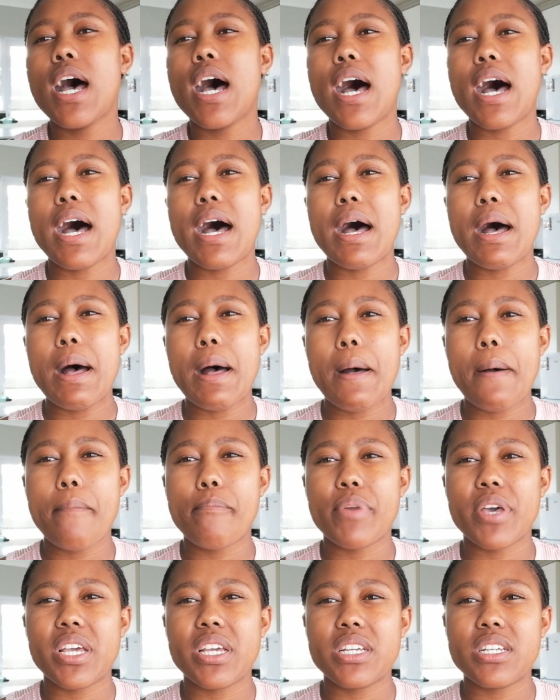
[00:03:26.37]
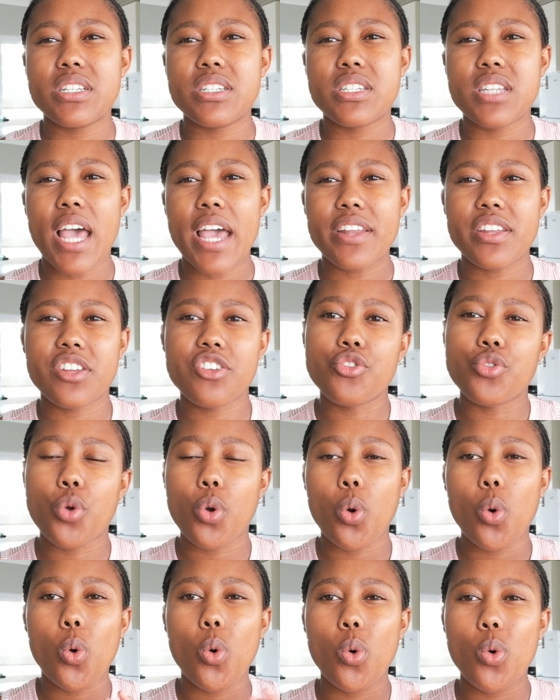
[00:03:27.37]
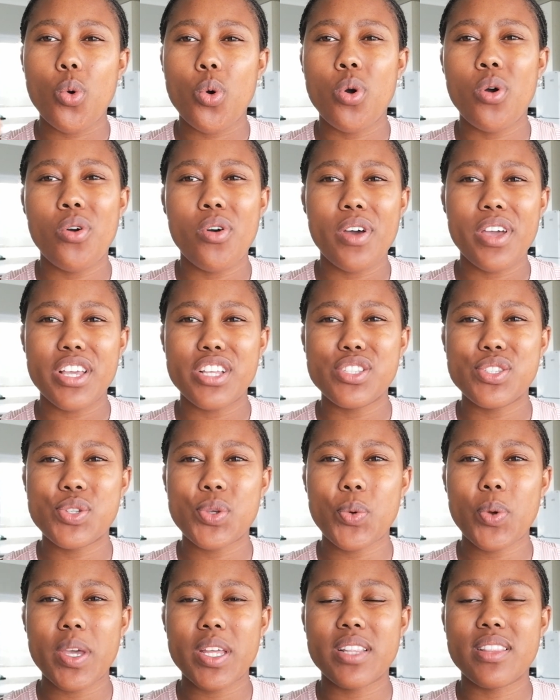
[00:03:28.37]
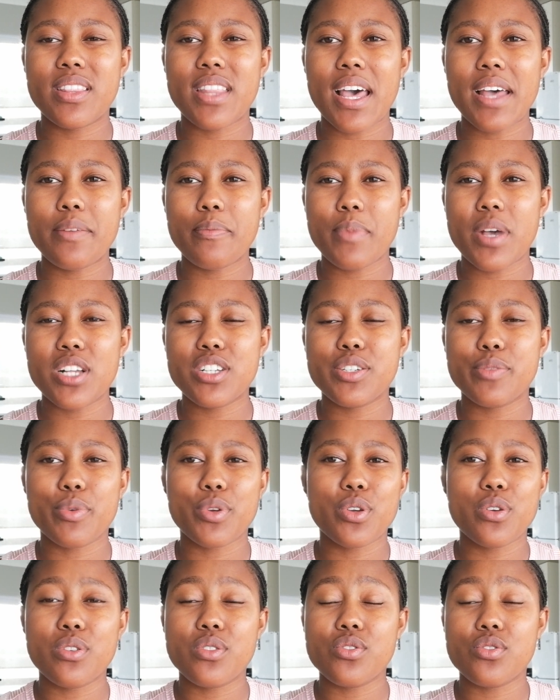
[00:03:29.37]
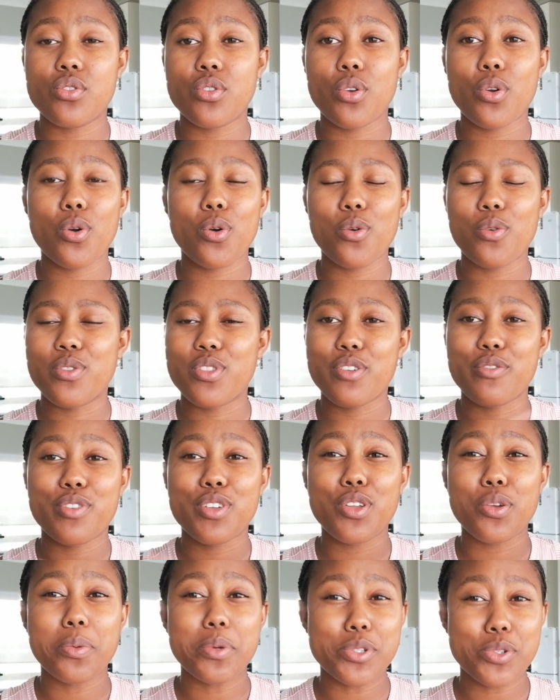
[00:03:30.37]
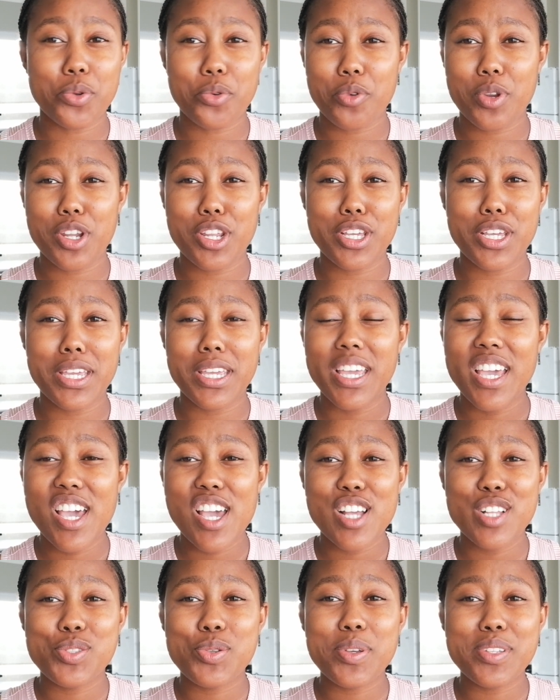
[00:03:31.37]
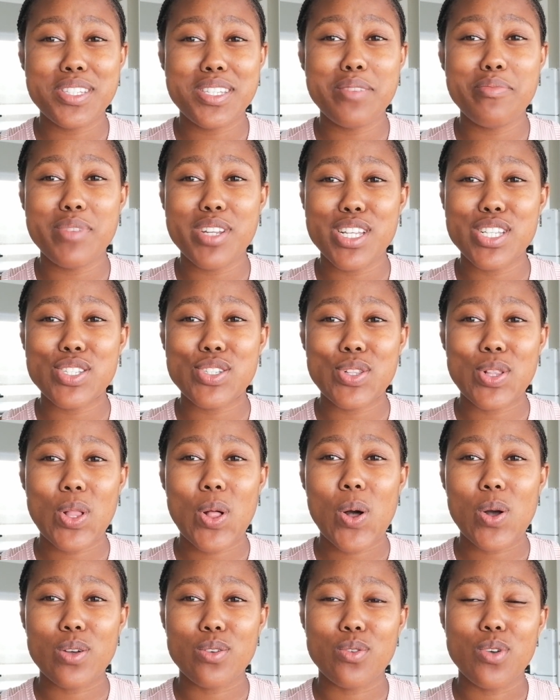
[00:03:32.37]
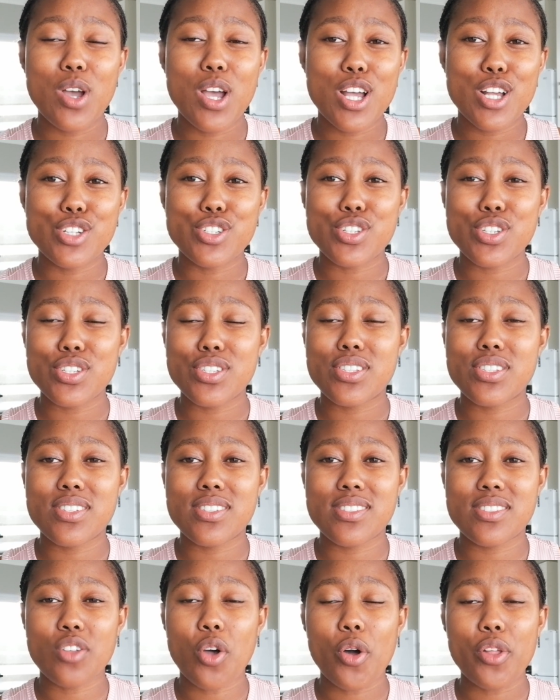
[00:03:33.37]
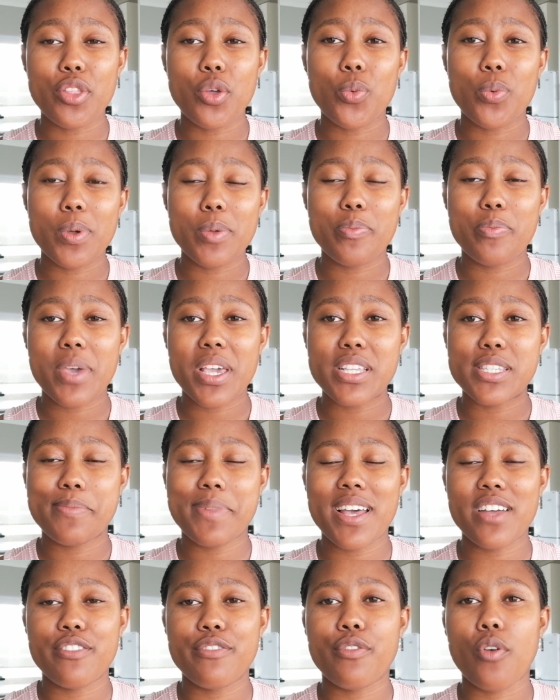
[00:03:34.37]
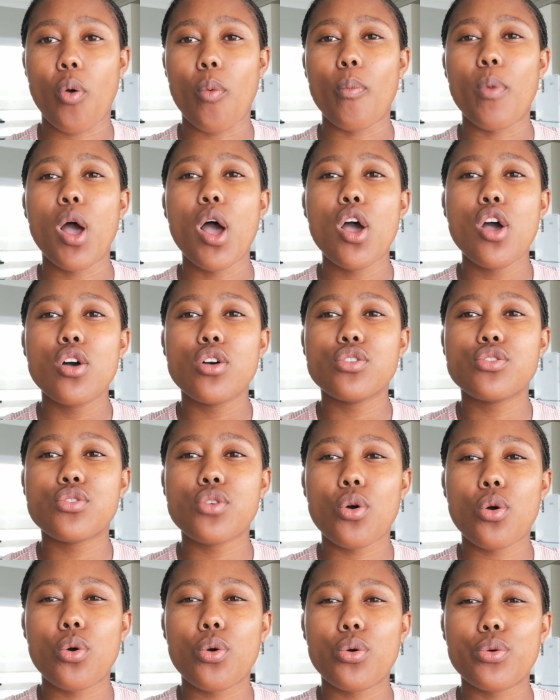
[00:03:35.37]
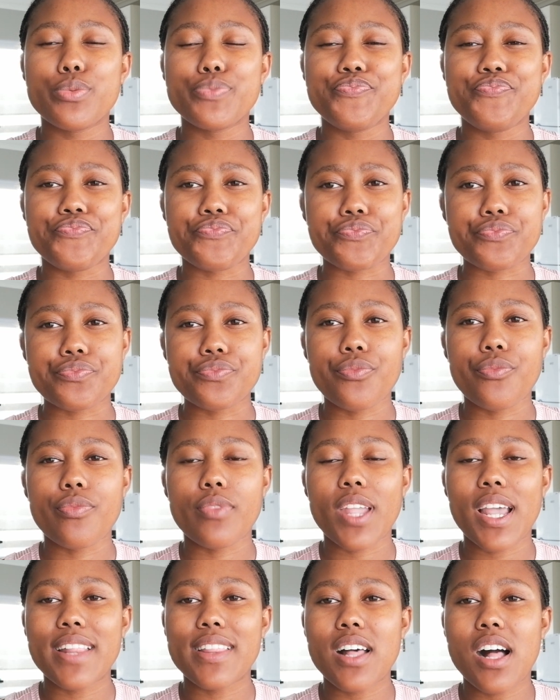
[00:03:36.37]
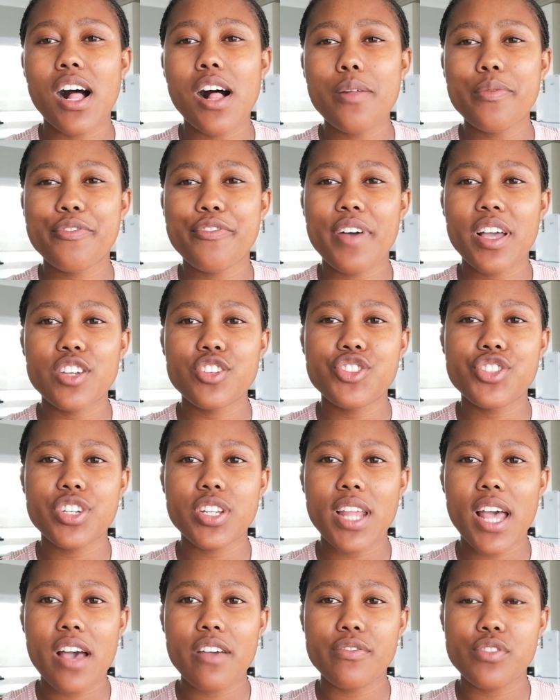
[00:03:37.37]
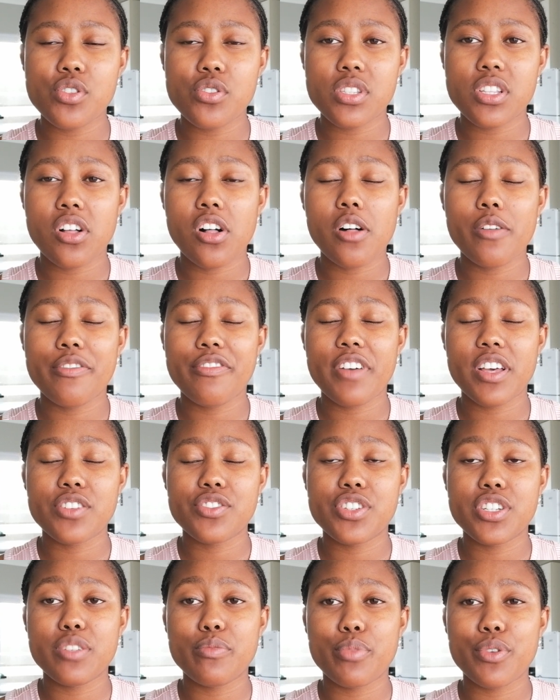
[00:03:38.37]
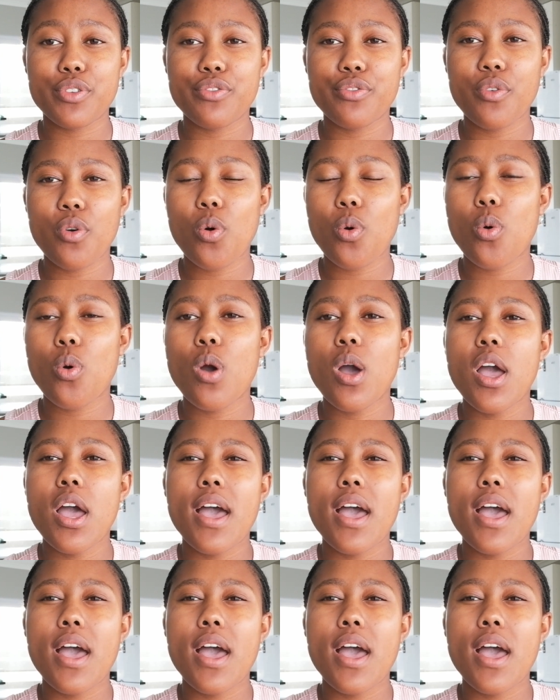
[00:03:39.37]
but I didn't go into it that much because the video was already 20 minutes long just on the web-based platform. So the help function, I've used the help function before.